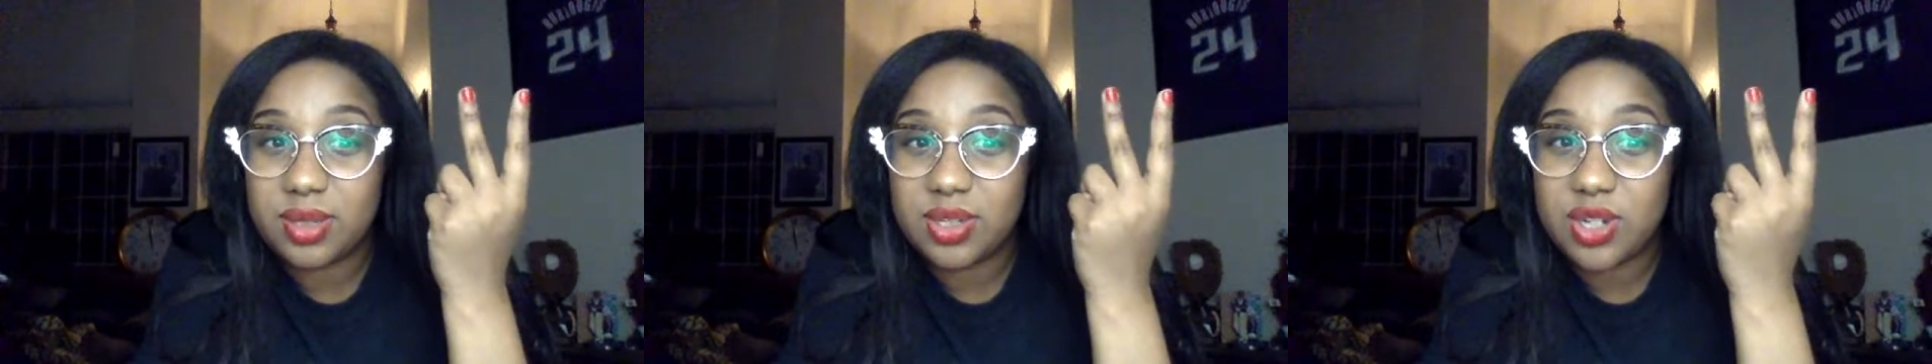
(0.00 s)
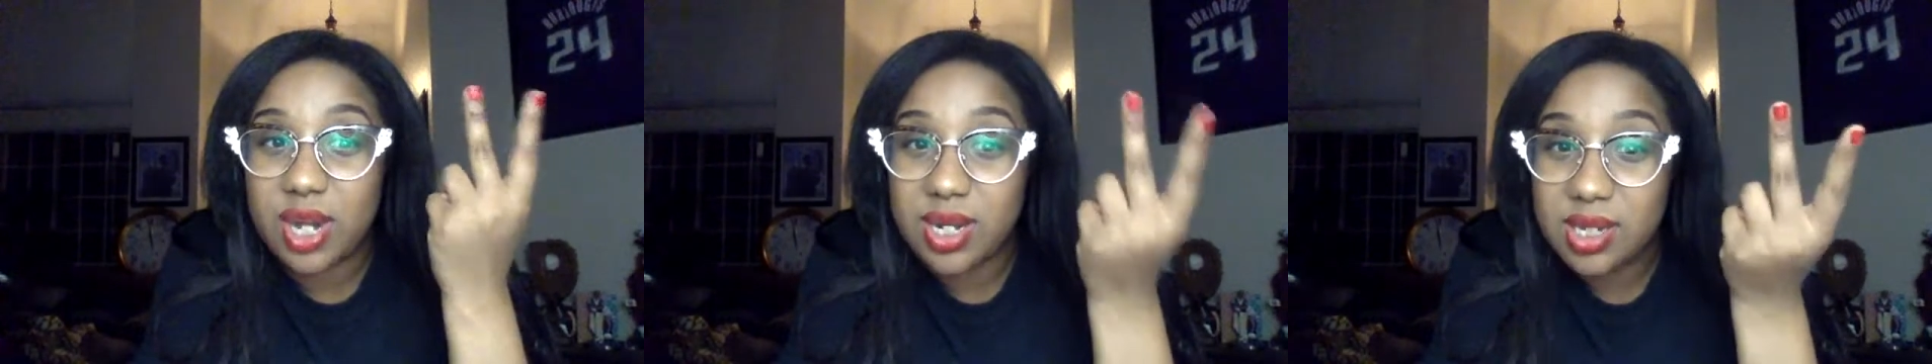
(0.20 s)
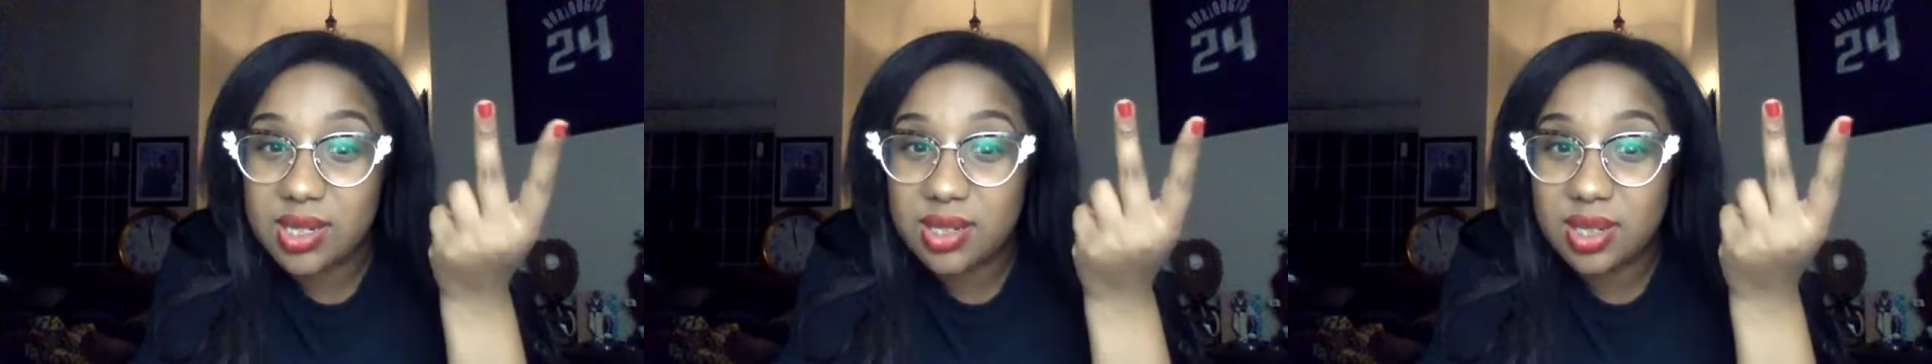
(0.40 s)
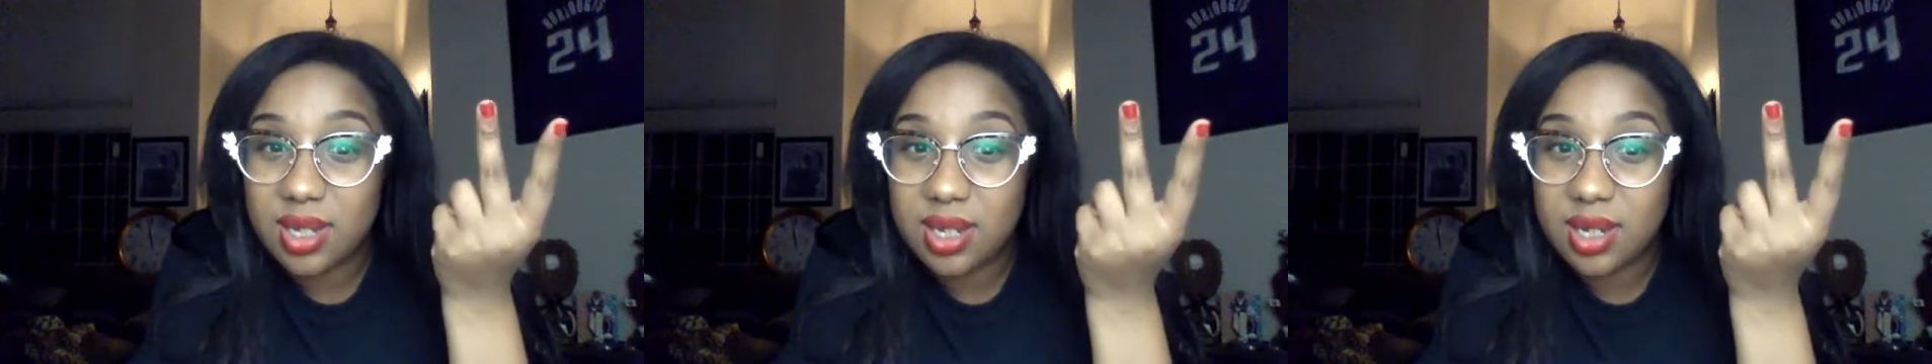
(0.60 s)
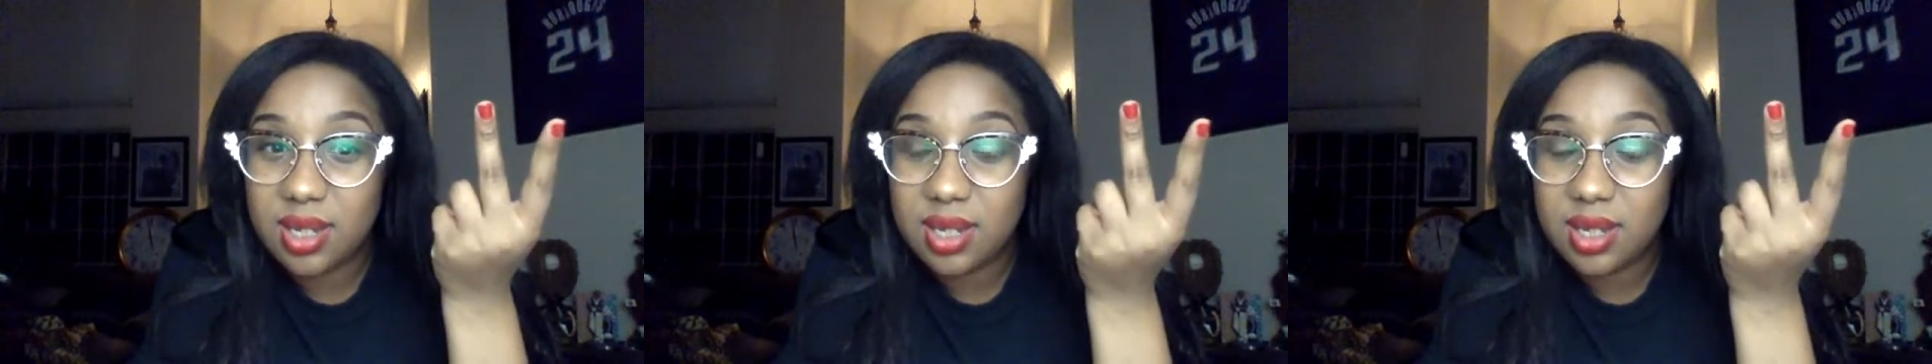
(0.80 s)
Chinese
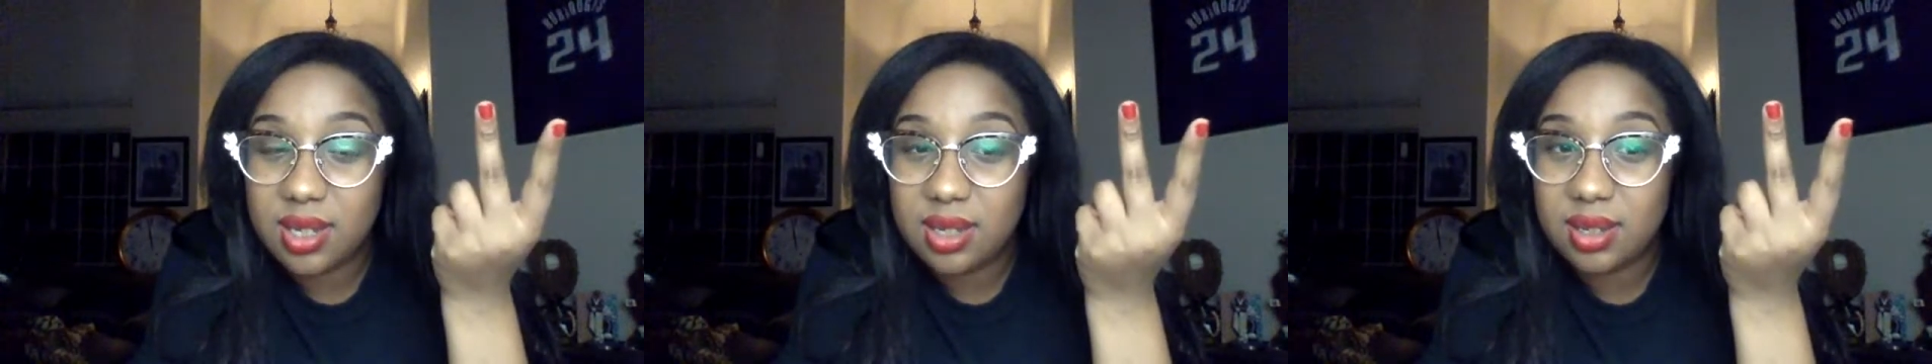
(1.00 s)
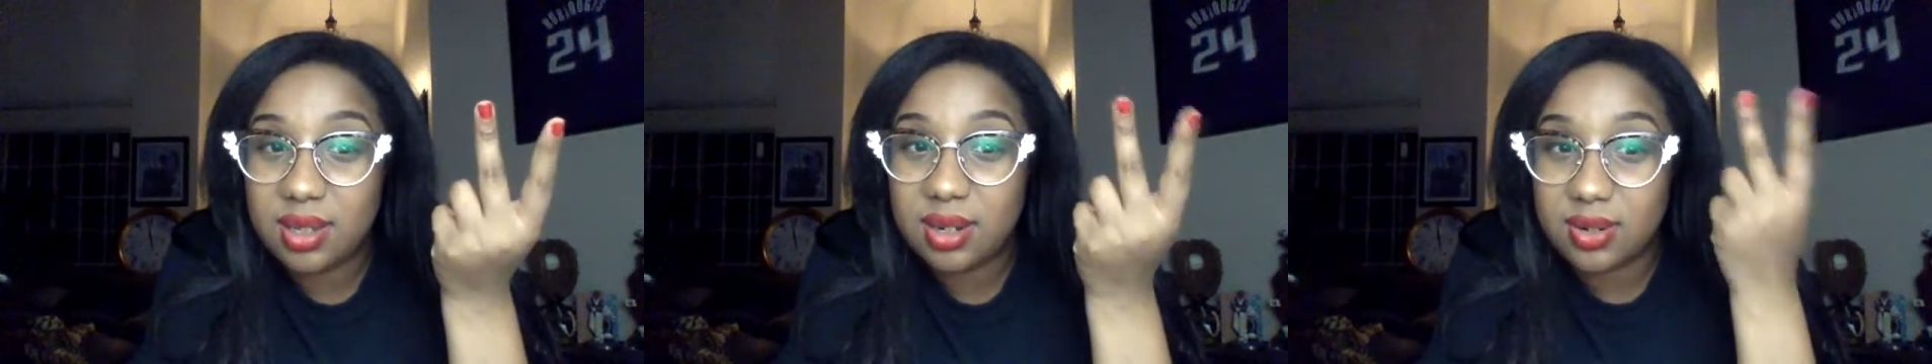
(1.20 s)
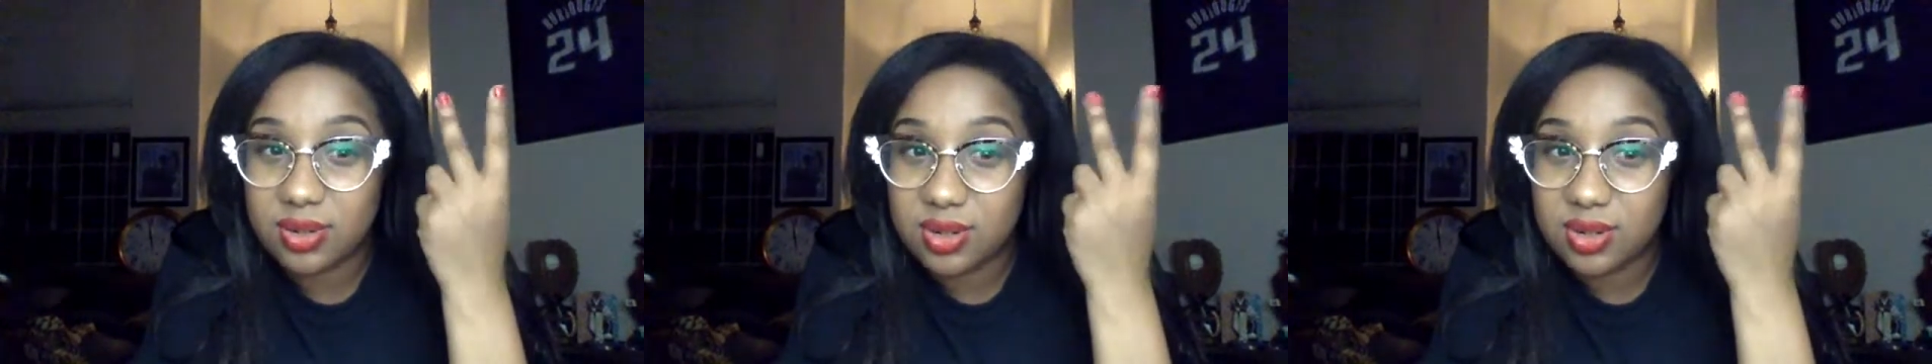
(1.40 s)
lady and her